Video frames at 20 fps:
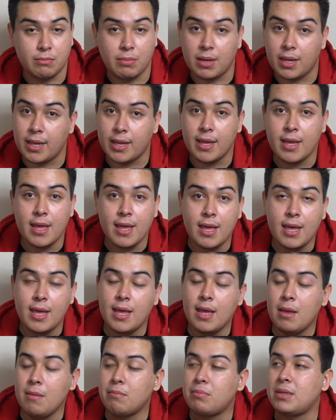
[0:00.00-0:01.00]
But
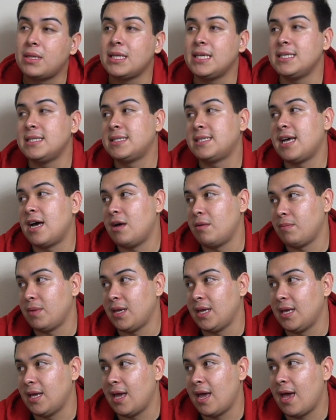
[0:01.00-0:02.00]
please tell
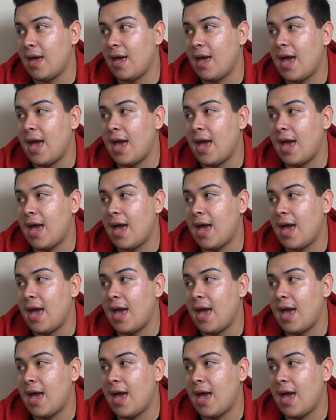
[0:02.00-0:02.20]
me,